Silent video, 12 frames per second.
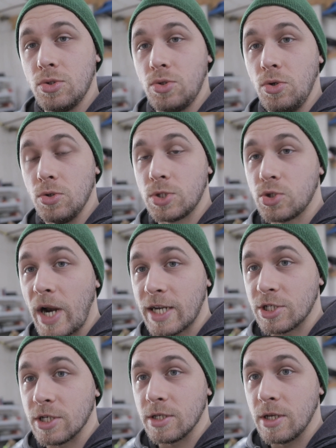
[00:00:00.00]
to lose
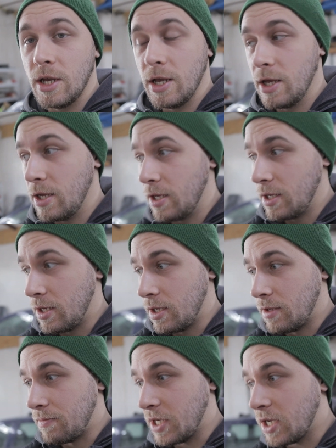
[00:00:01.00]
traction
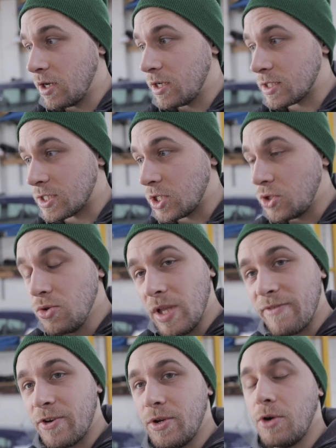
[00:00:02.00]
because you
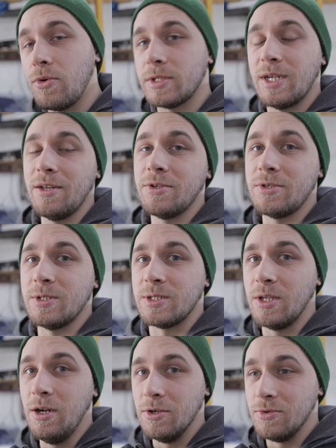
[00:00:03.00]
never know what's under the
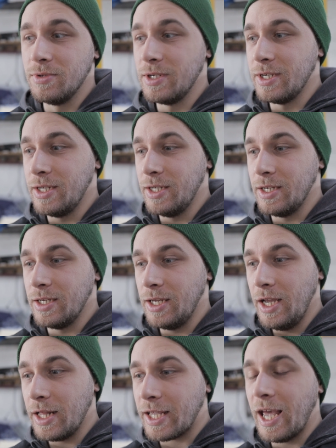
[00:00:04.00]
snow.
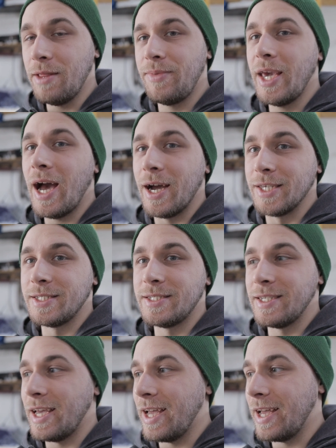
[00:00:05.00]
It can be
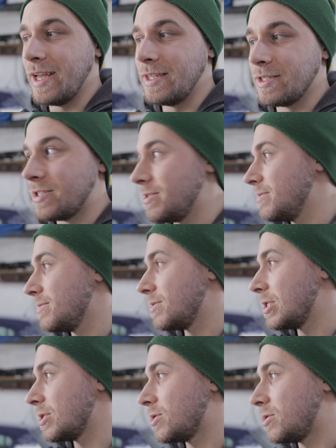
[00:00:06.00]
ice, and
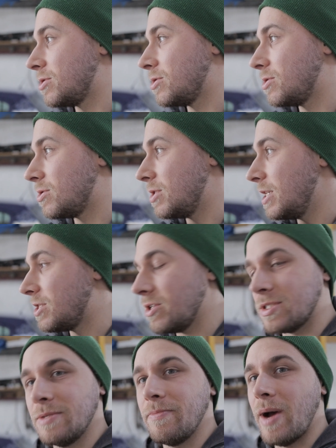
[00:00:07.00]
it
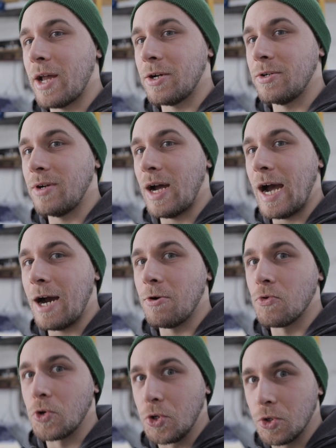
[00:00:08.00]
doesn't matter
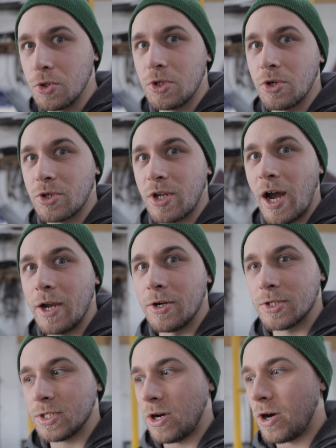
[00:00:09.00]
how good your
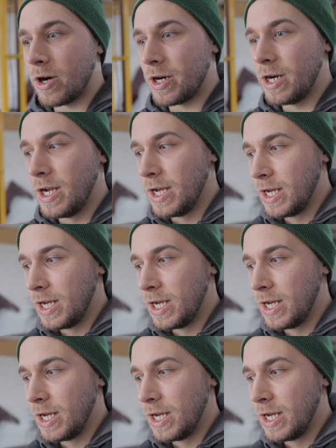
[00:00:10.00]
tires are.